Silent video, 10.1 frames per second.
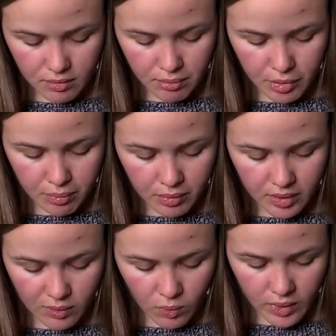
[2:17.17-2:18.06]
purple
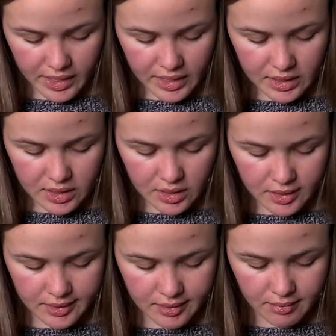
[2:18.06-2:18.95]
and white
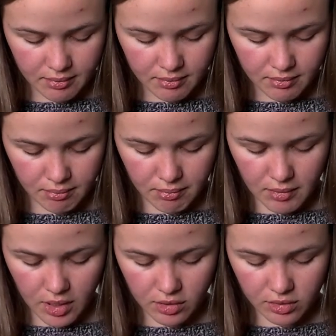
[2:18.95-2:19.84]

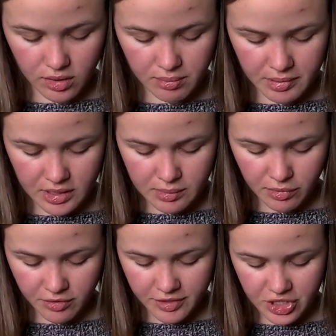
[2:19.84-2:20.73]
marled, but it's
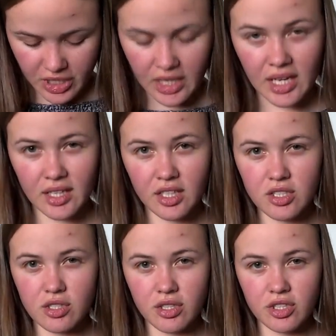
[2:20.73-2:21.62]
more of a chain knit
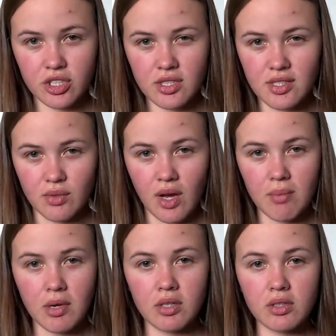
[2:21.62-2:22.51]
construction, so not
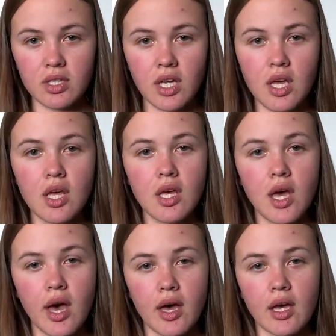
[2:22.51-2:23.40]
marled
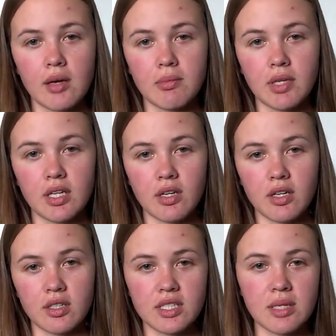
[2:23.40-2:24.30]

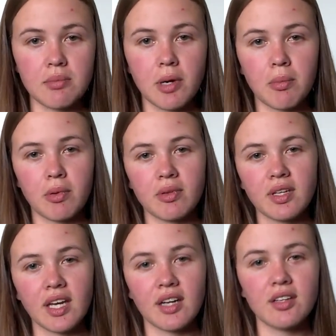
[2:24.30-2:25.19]
yarn, deep purple.
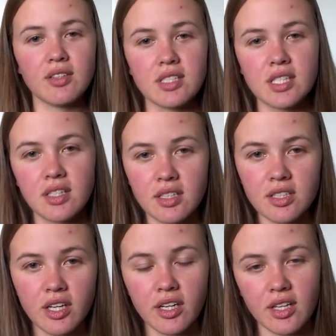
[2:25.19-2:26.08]
It kind of looks
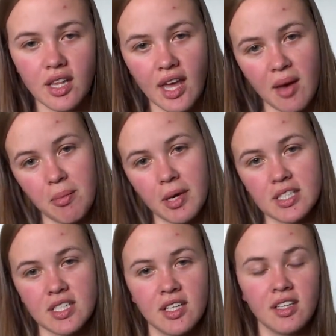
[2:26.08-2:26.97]
darker than that, but